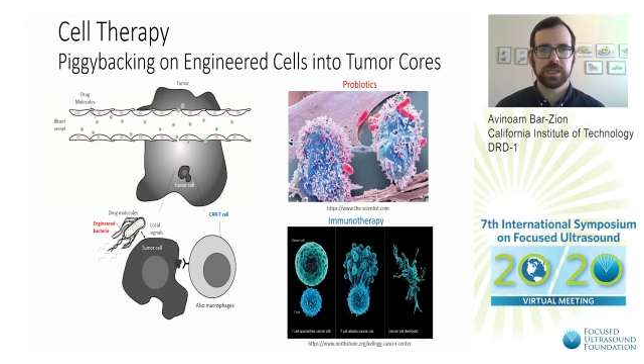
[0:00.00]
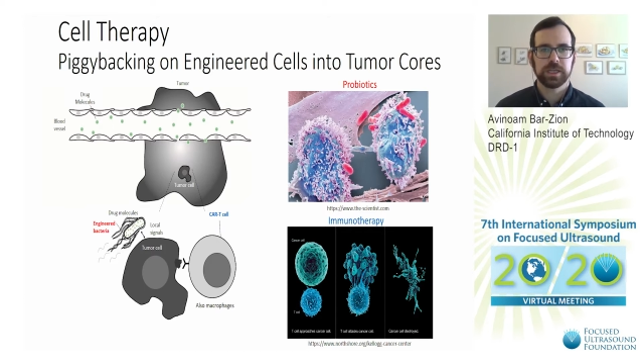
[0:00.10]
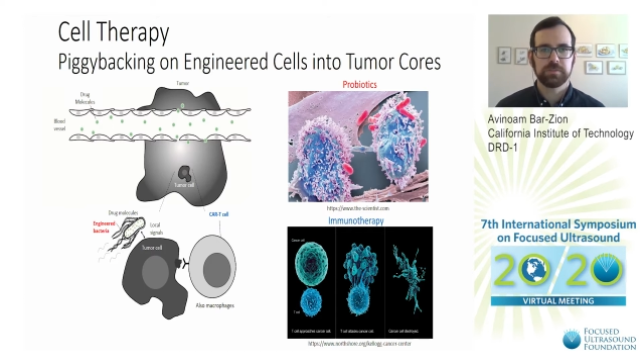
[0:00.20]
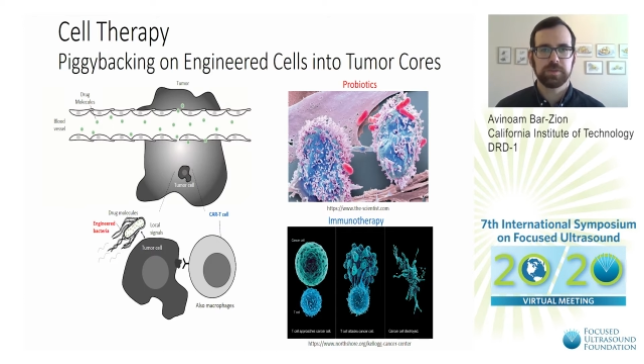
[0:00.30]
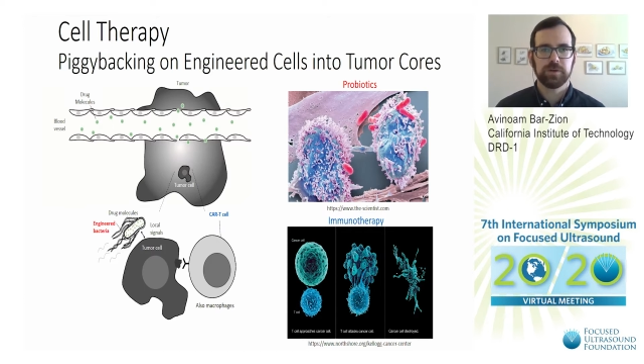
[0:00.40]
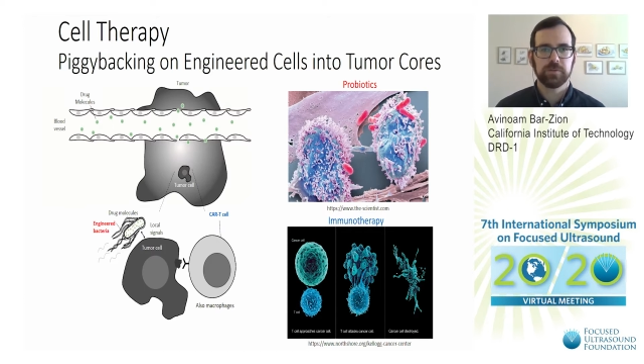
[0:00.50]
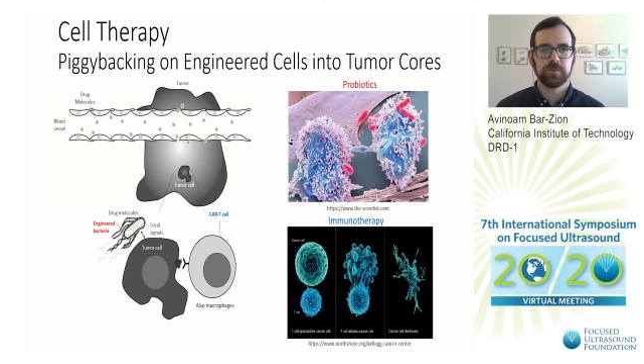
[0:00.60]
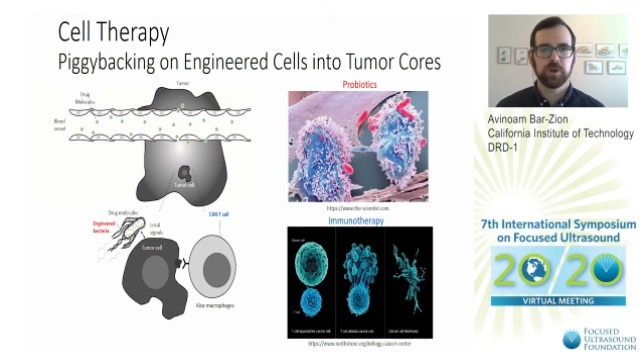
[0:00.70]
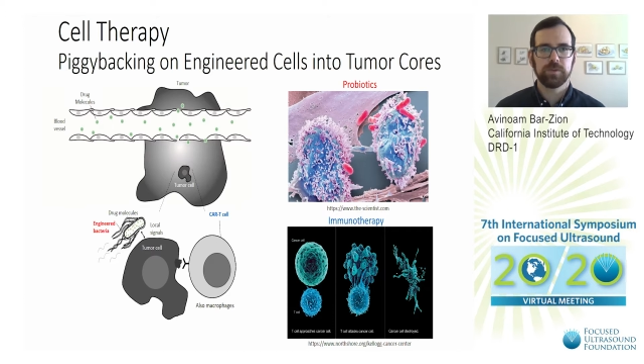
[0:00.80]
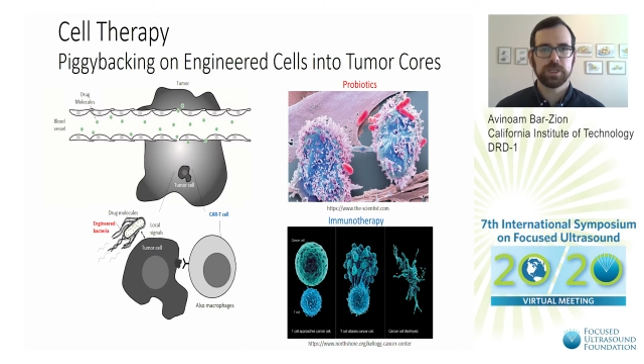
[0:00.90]
can perform
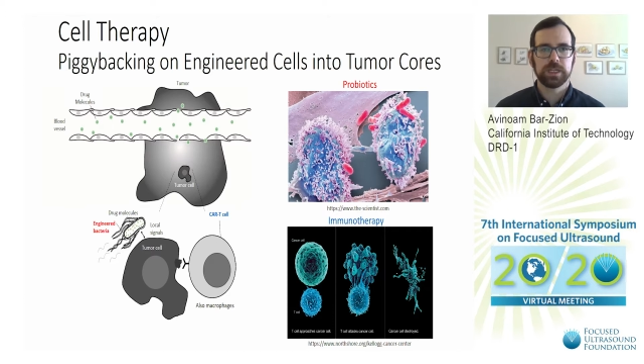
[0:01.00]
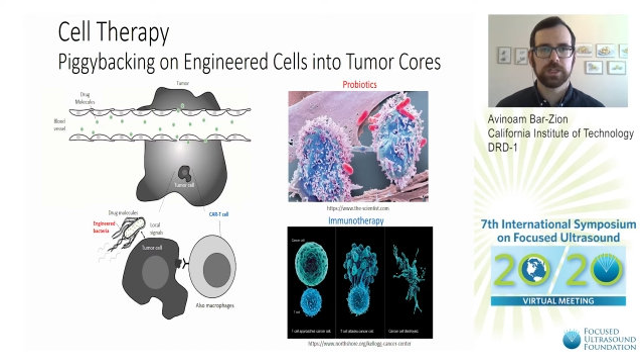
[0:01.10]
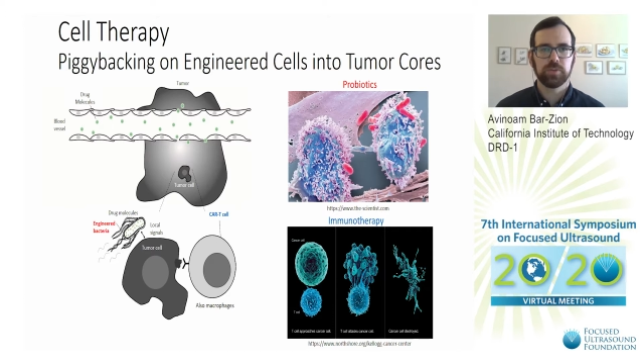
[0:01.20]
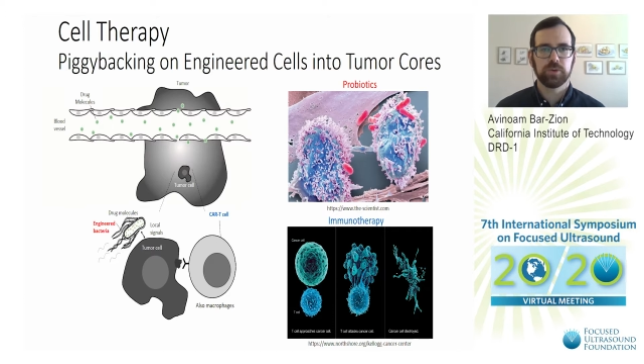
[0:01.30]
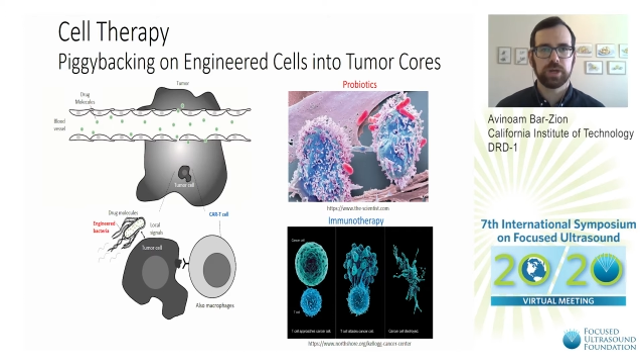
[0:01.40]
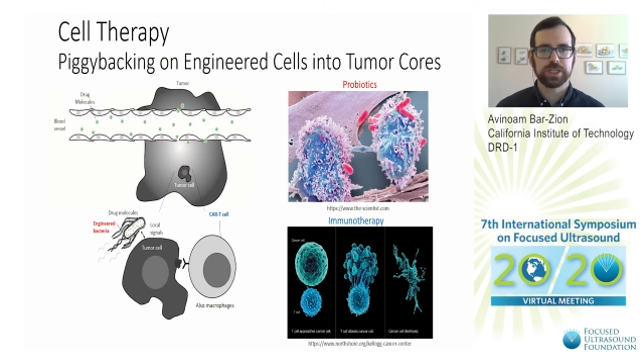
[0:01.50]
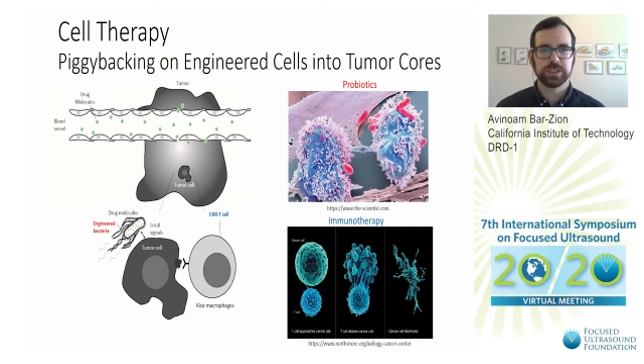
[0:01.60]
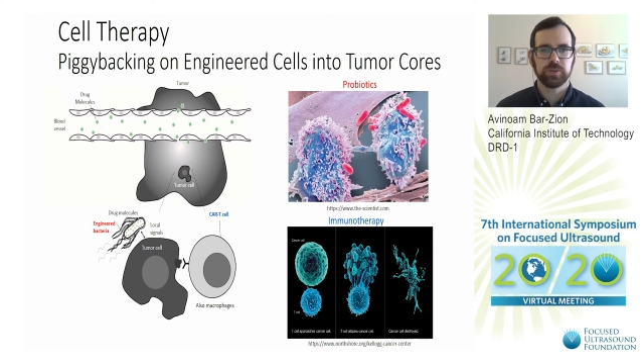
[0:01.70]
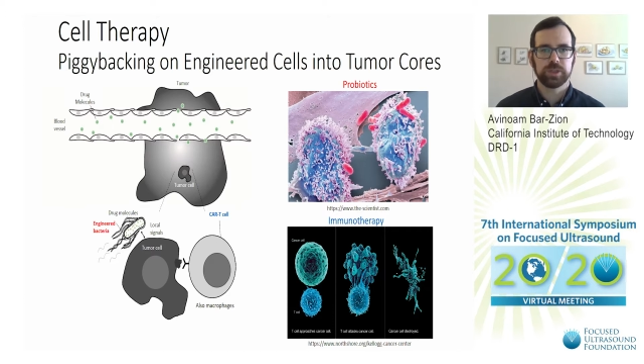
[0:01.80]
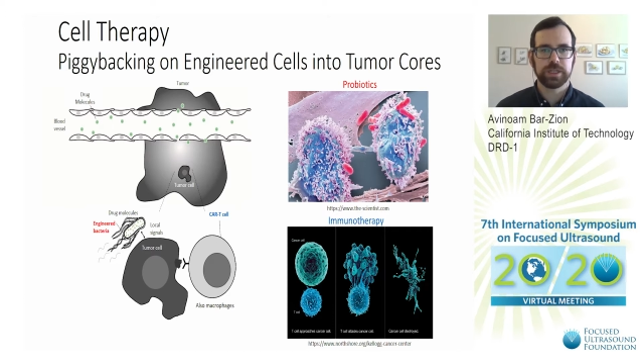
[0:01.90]
complicated
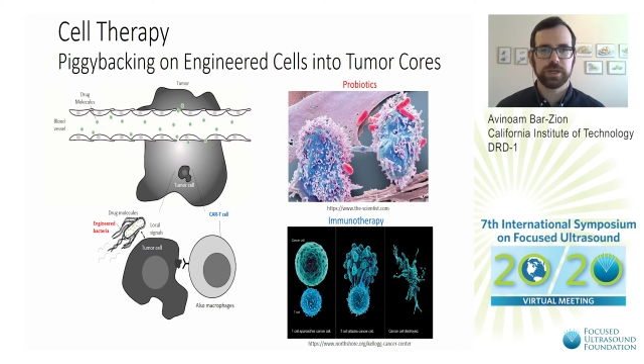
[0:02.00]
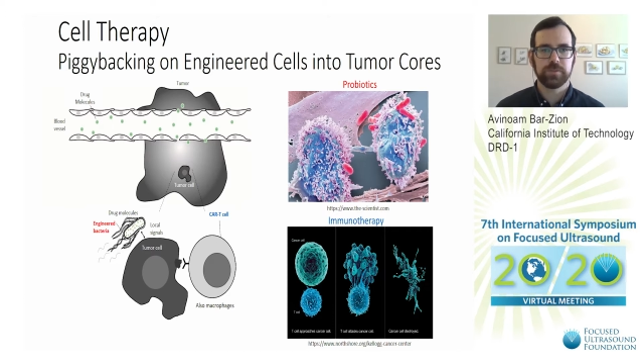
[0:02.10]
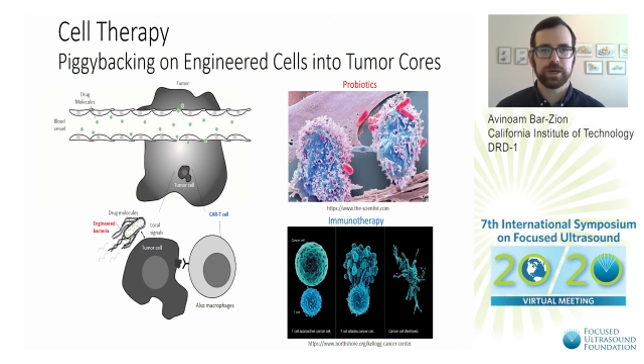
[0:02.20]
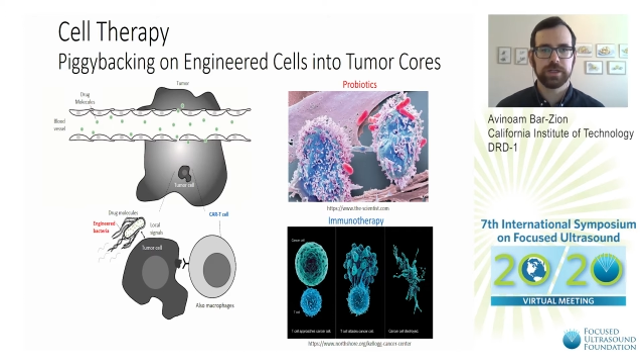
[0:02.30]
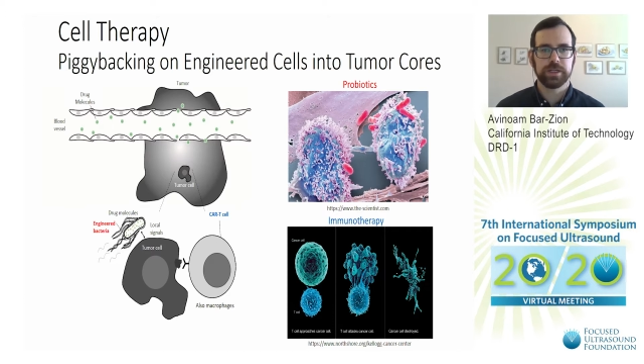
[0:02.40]
operations within our body